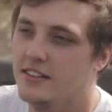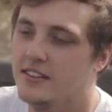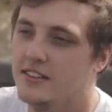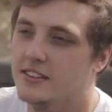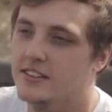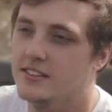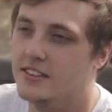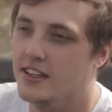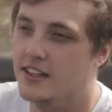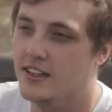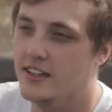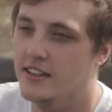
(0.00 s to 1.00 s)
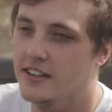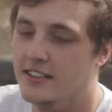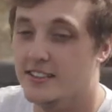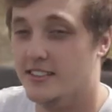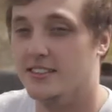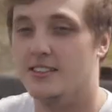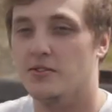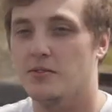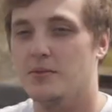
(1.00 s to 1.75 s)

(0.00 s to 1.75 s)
Because it's easy for